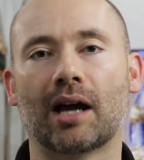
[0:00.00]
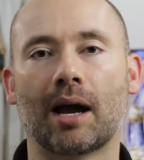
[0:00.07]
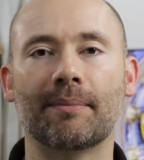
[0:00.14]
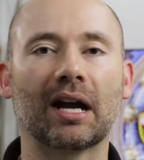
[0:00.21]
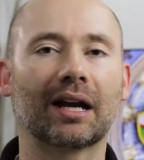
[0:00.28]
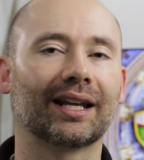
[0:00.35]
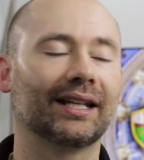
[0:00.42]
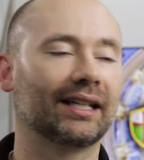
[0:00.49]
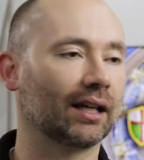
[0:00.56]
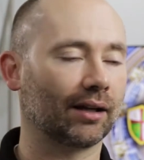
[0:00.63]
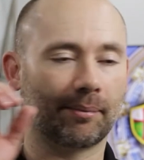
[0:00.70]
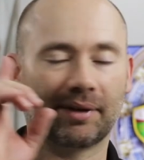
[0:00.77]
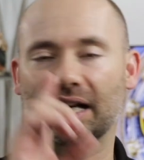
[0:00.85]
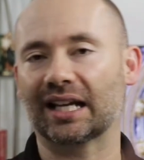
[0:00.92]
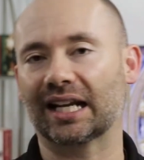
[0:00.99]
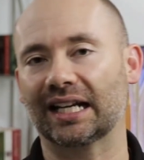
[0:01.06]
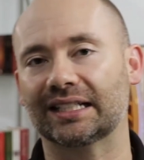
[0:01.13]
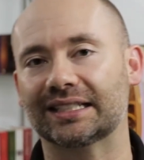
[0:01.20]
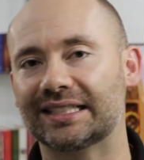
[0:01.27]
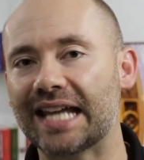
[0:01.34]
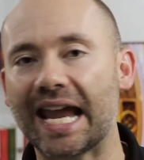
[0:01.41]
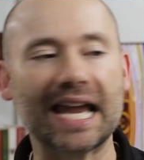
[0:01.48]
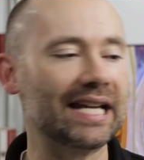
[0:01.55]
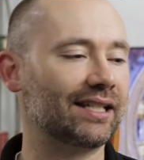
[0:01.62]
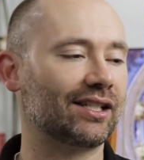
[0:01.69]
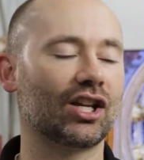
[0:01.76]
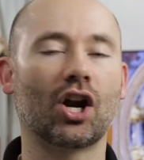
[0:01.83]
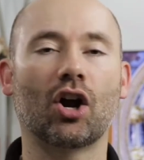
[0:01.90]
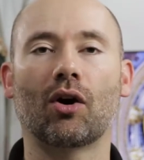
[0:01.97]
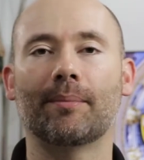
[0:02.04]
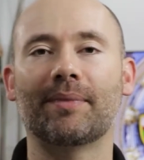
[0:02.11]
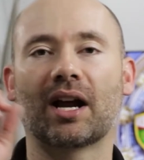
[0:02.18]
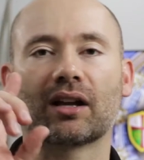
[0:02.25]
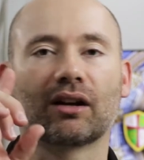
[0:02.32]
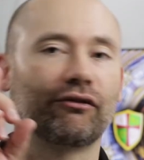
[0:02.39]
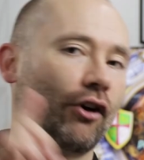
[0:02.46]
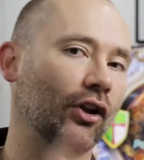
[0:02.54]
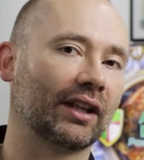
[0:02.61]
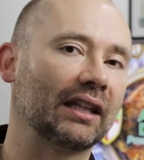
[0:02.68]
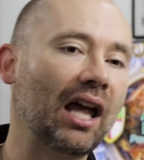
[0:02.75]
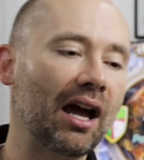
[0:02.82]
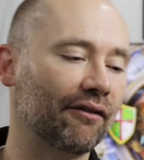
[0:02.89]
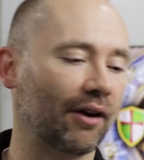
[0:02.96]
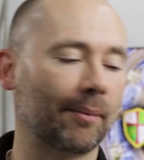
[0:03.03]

I'm not going to get, I'm not going to date, you know, I'm not going to fall in love,